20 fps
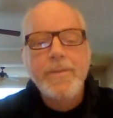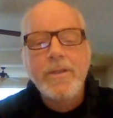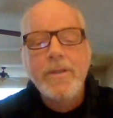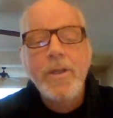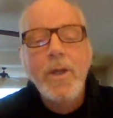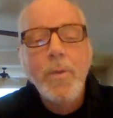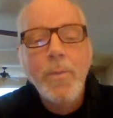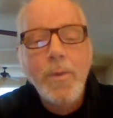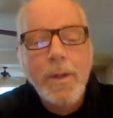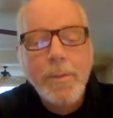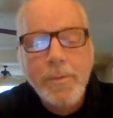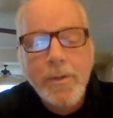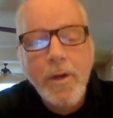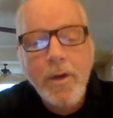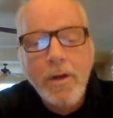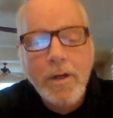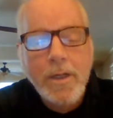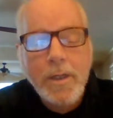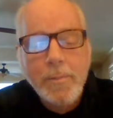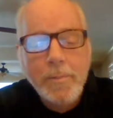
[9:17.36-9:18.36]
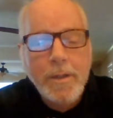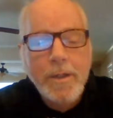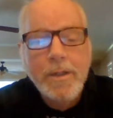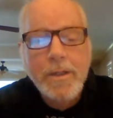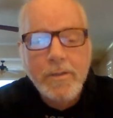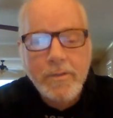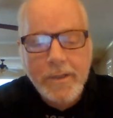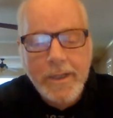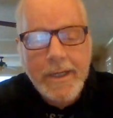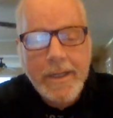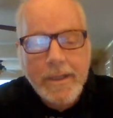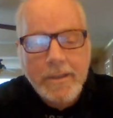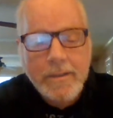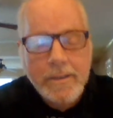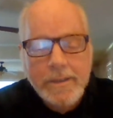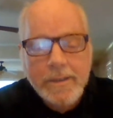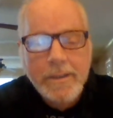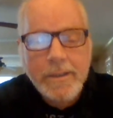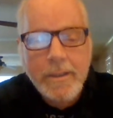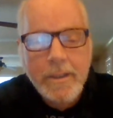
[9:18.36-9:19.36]
You know what I'm talking about
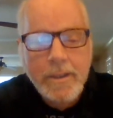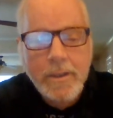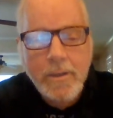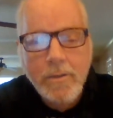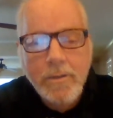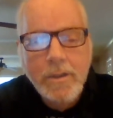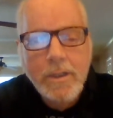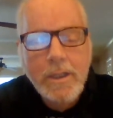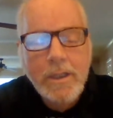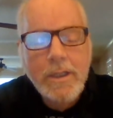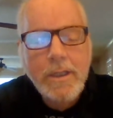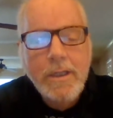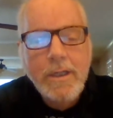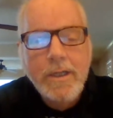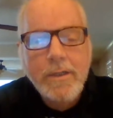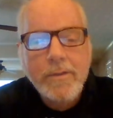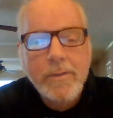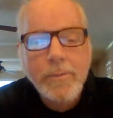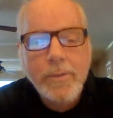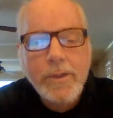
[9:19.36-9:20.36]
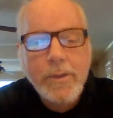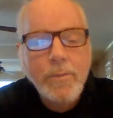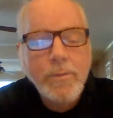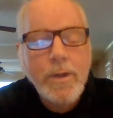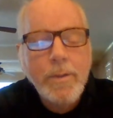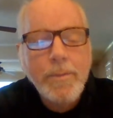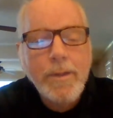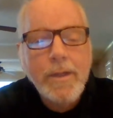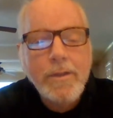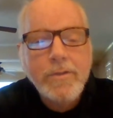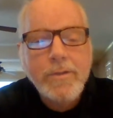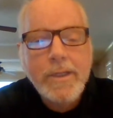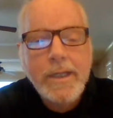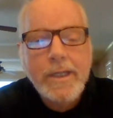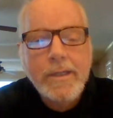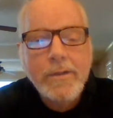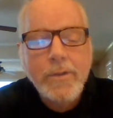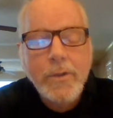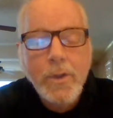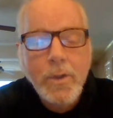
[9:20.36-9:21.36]
exactly, you know, because the reason why I'm not
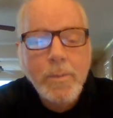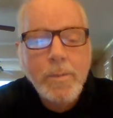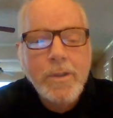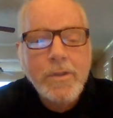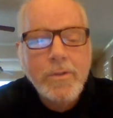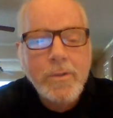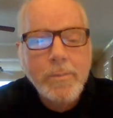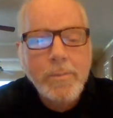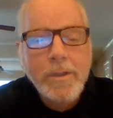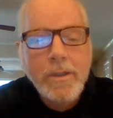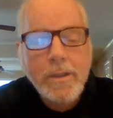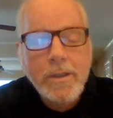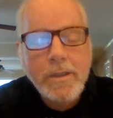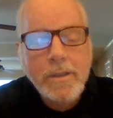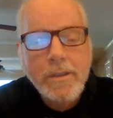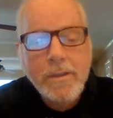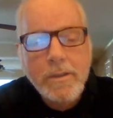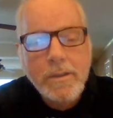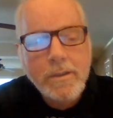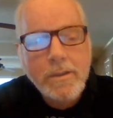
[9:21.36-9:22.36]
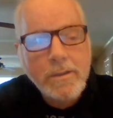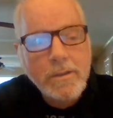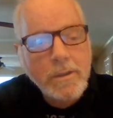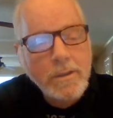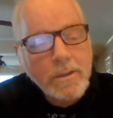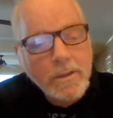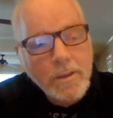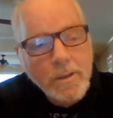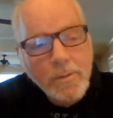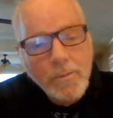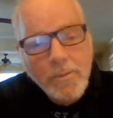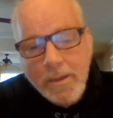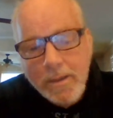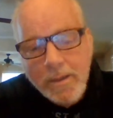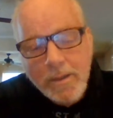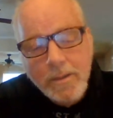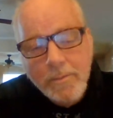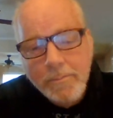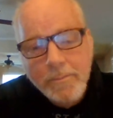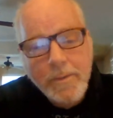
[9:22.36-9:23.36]
saying too much about it is because, you know,
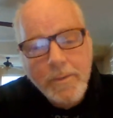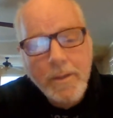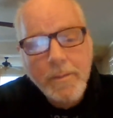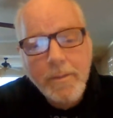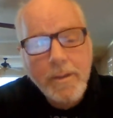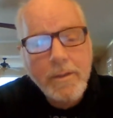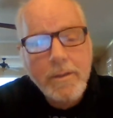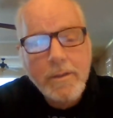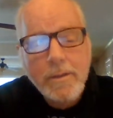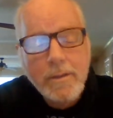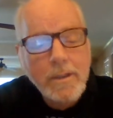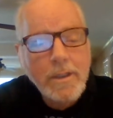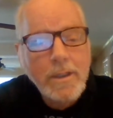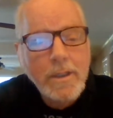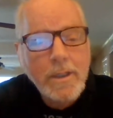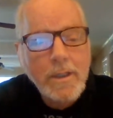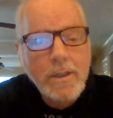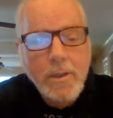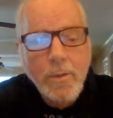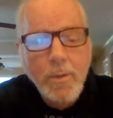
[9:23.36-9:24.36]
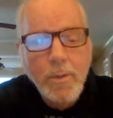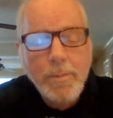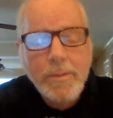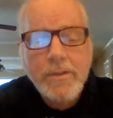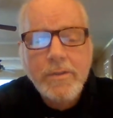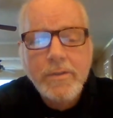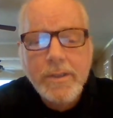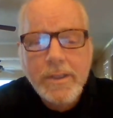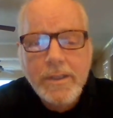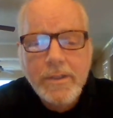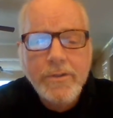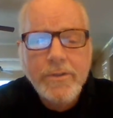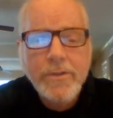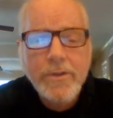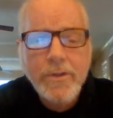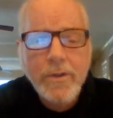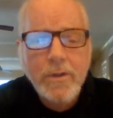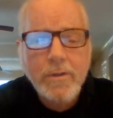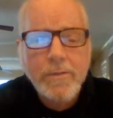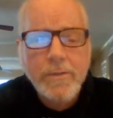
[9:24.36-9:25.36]
I'm not, I'm not don't want to be censored
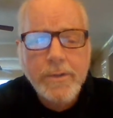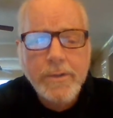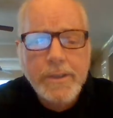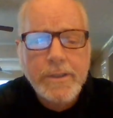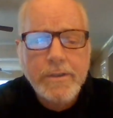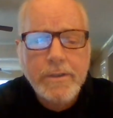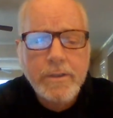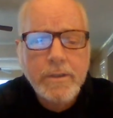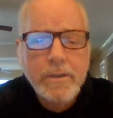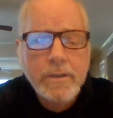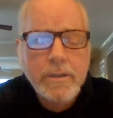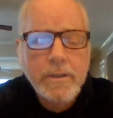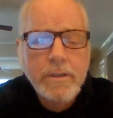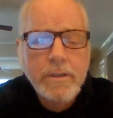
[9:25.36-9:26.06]
over it.